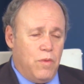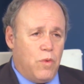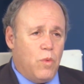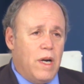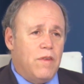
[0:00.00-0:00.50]

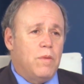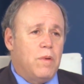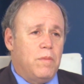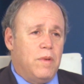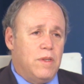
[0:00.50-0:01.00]
For whatever
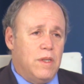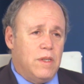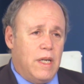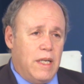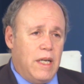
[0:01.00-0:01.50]

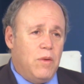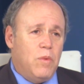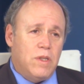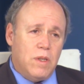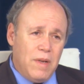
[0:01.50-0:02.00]
purposes they need,
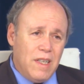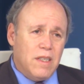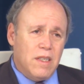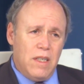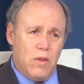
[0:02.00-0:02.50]
which are
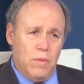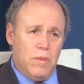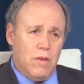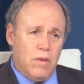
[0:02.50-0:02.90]
basically criminal.